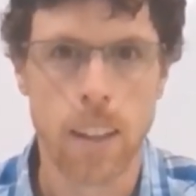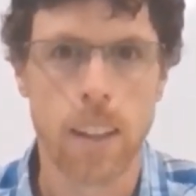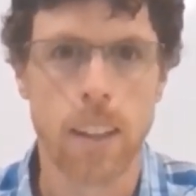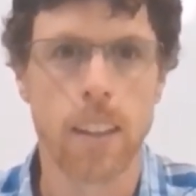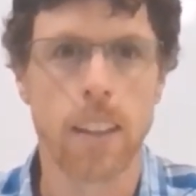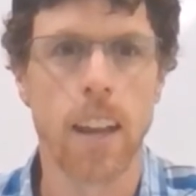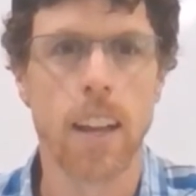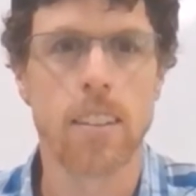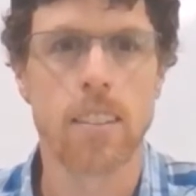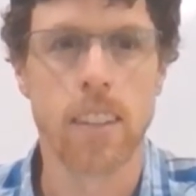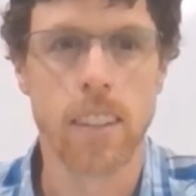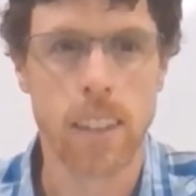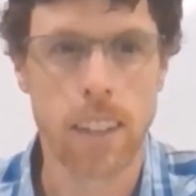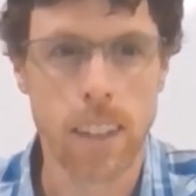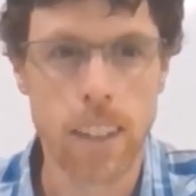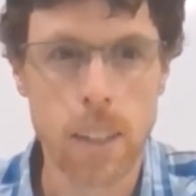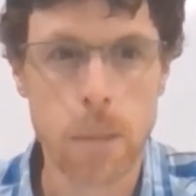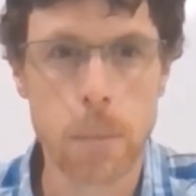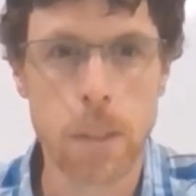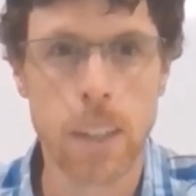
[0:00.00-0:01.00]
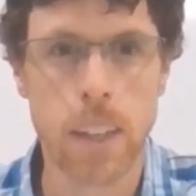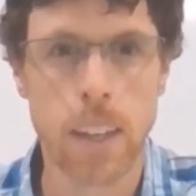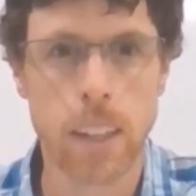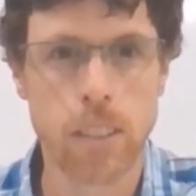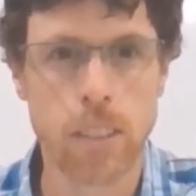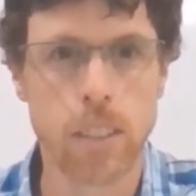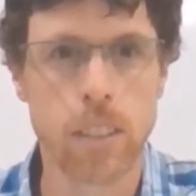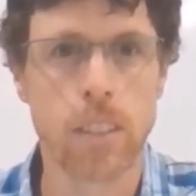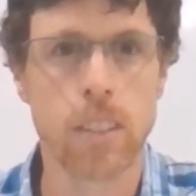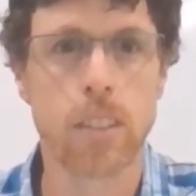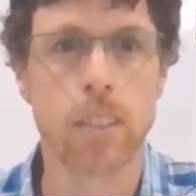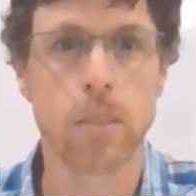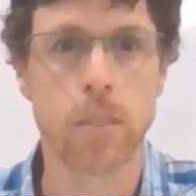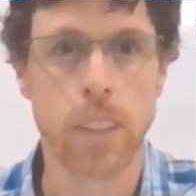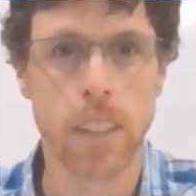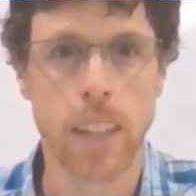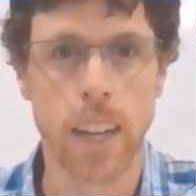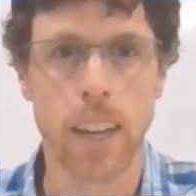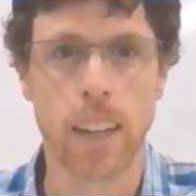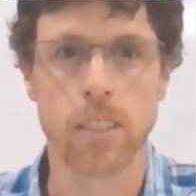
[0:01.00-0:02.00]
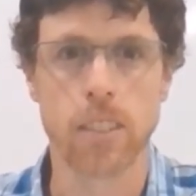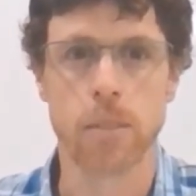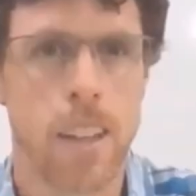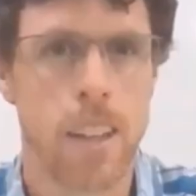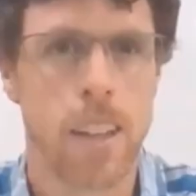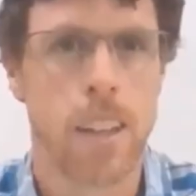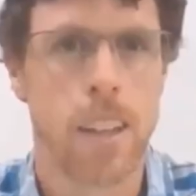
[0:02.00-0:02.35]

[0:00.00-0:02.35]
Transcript: That's an elimination reaction.